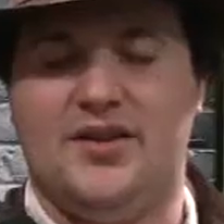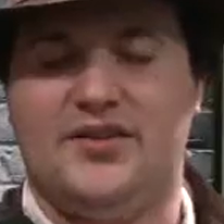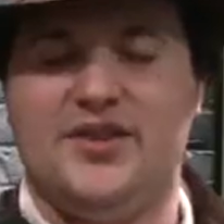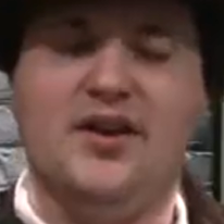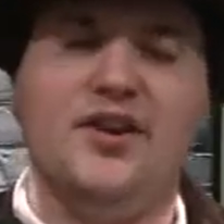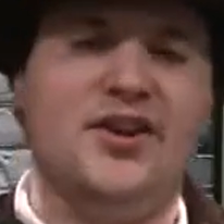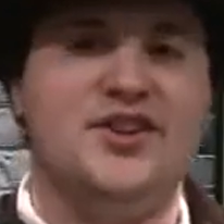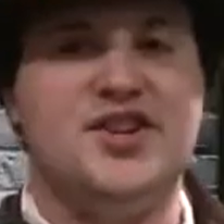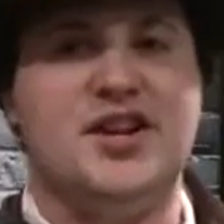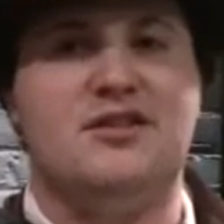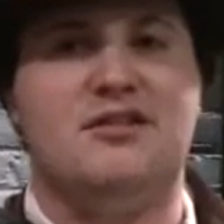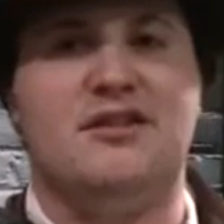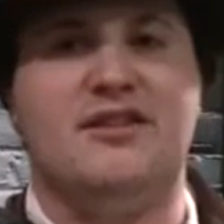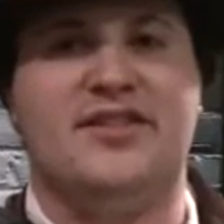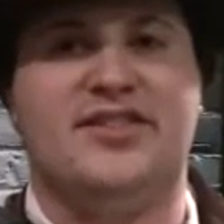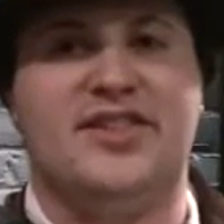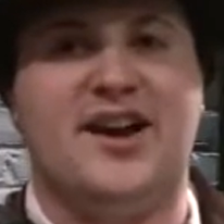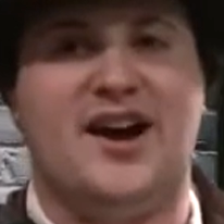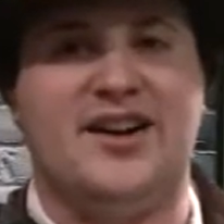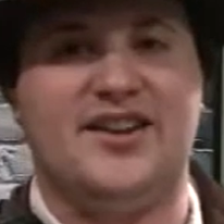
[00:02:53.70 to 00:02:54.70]
So the
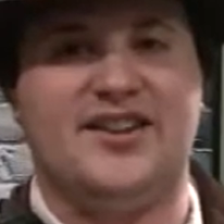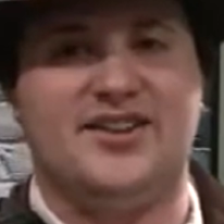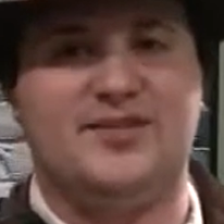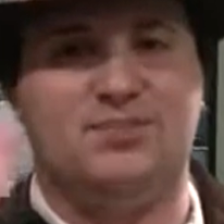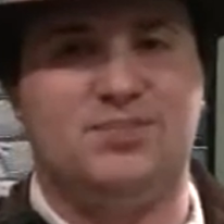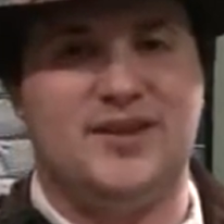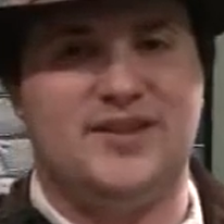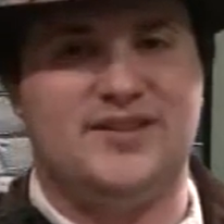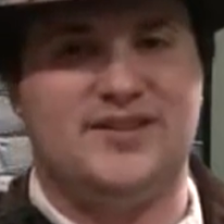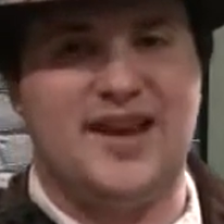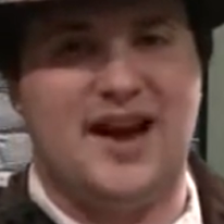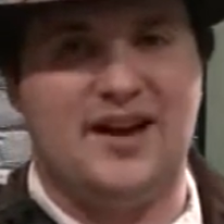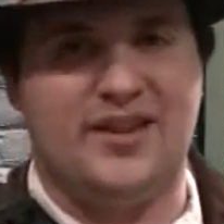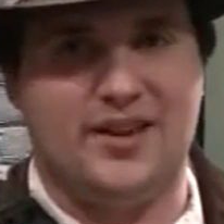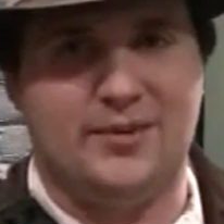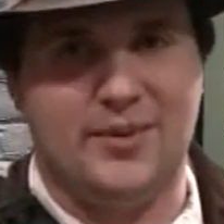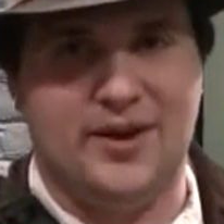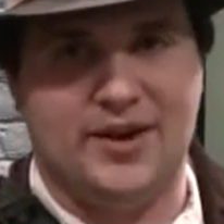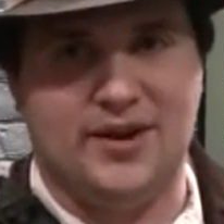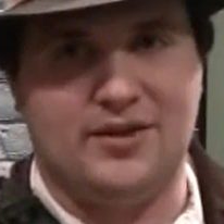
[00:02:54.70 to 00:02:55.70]
general thought is split
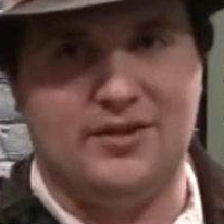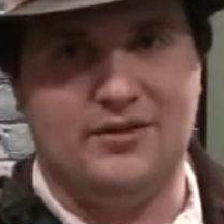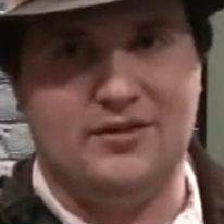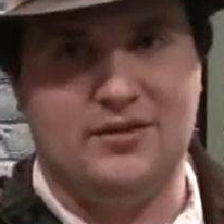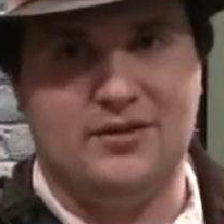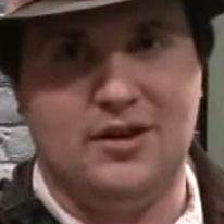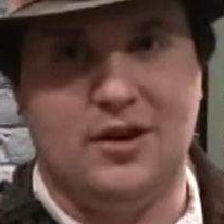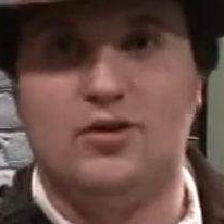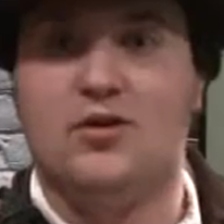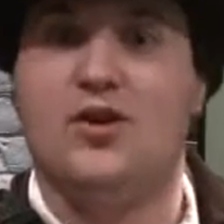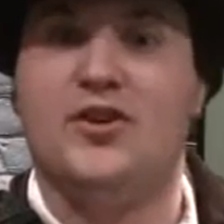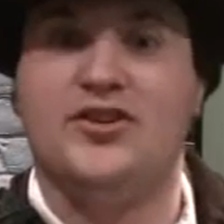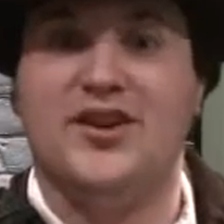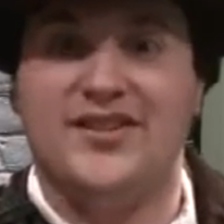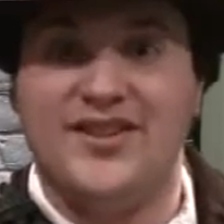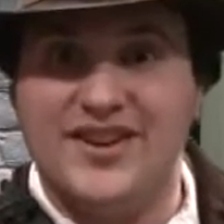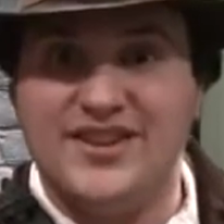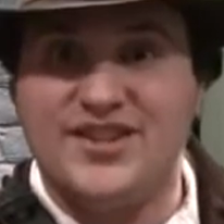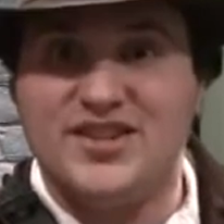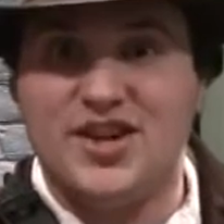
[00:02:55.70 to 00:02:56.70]
down the middle. Of course,
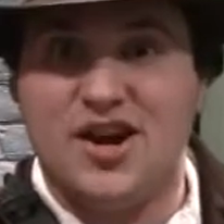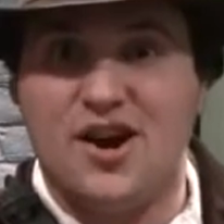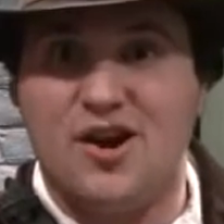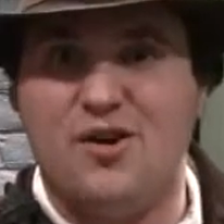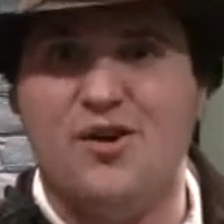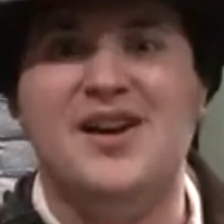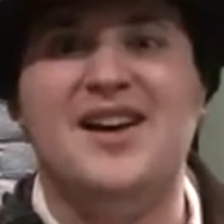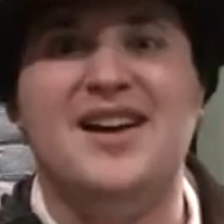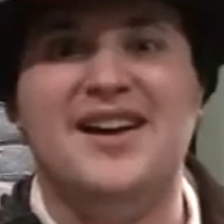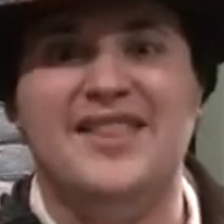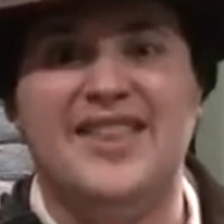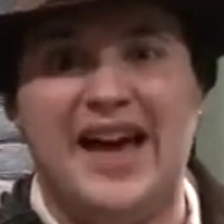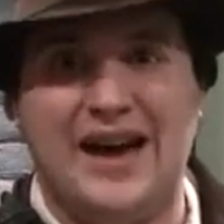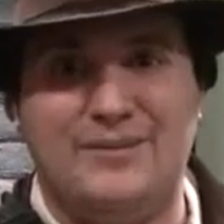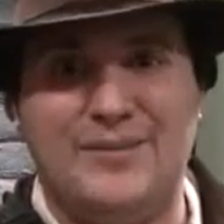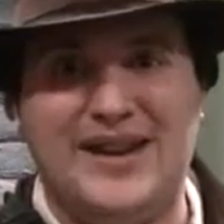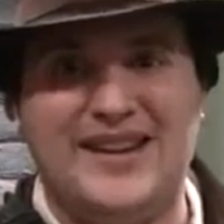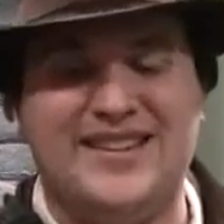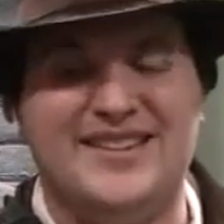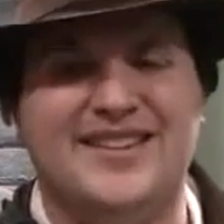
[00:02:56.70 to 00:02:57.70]
on this show,
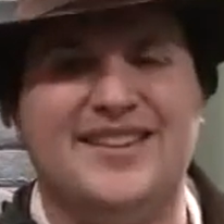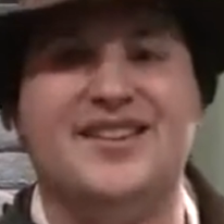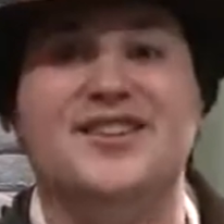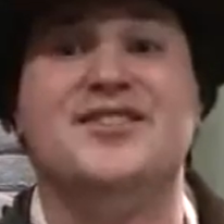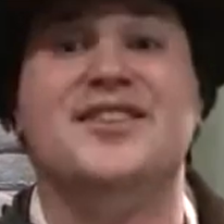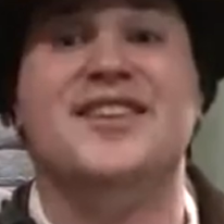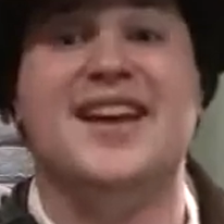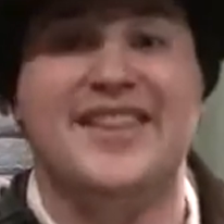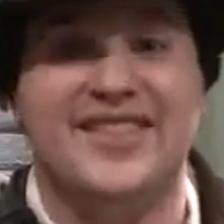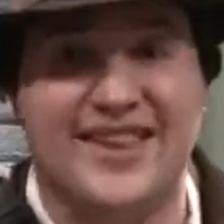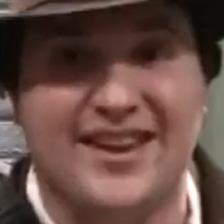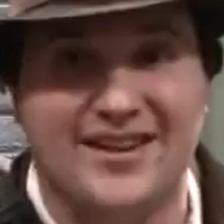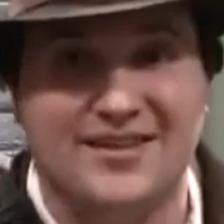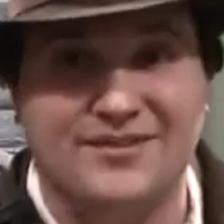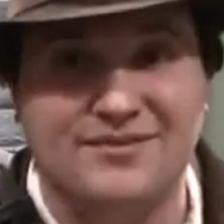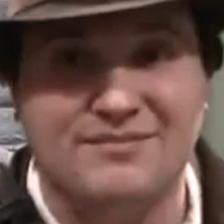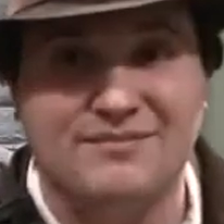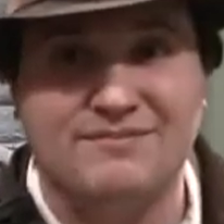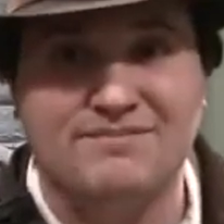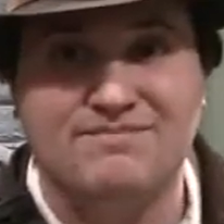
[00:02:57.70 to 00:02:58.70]
that means little to nothing.
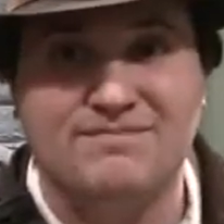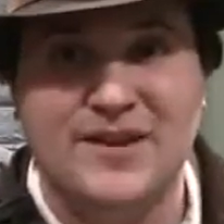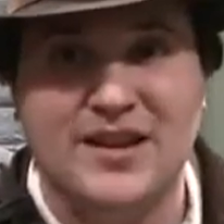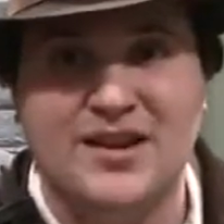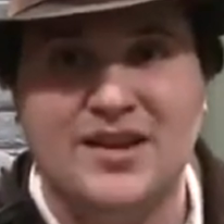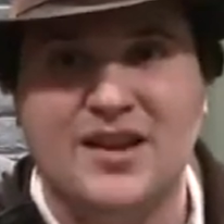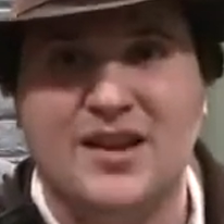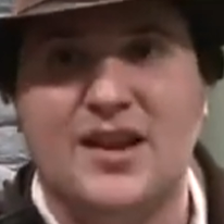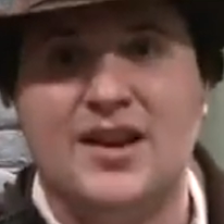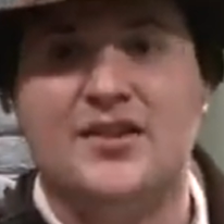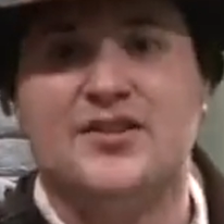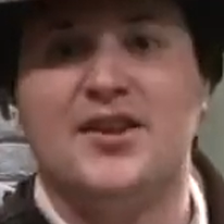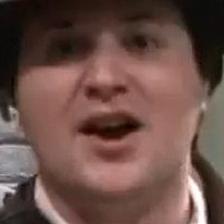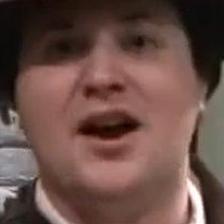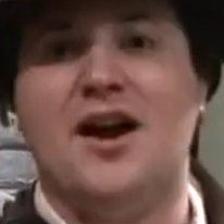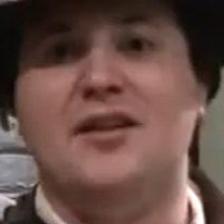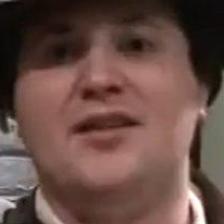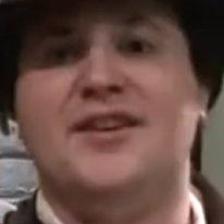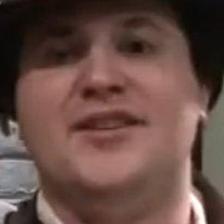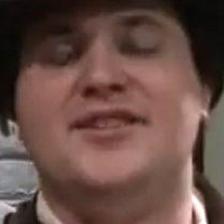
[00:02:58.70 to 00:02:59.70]

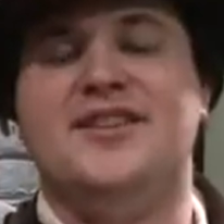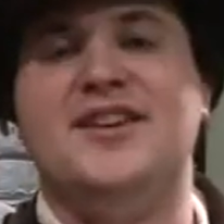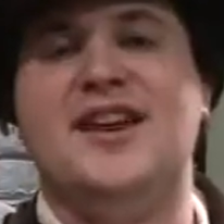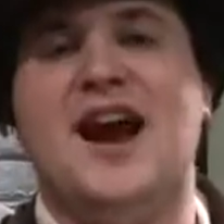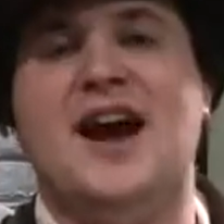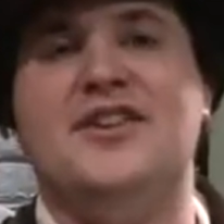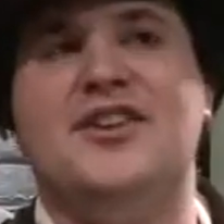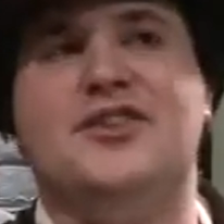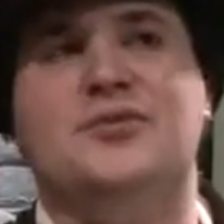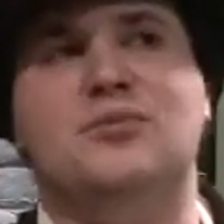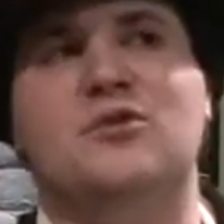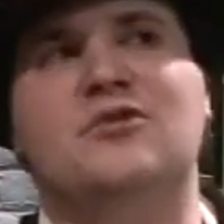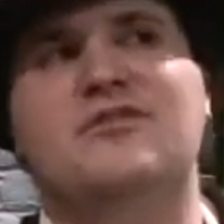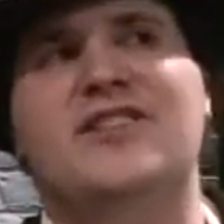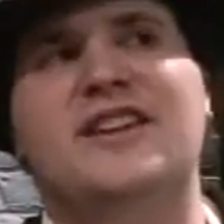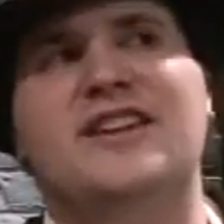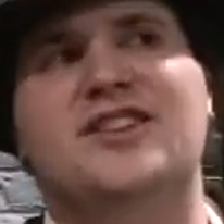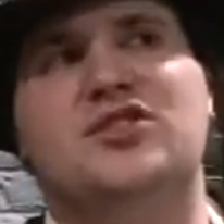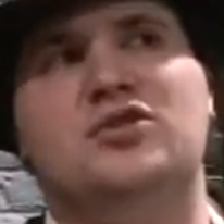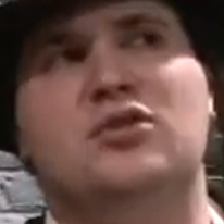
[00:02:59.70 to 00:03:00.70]
So let's see how this
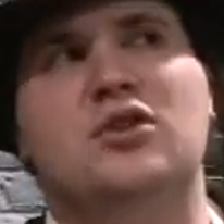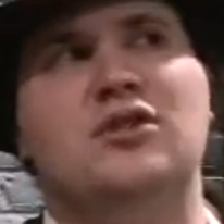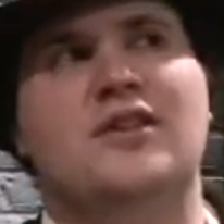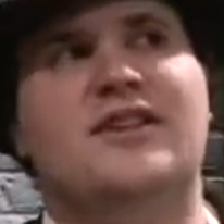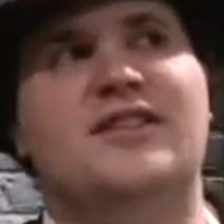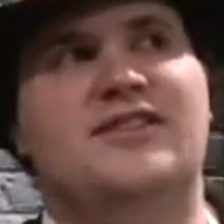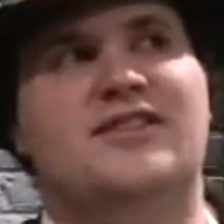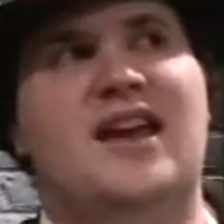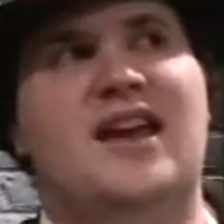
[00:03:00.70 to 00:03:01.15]
movie truly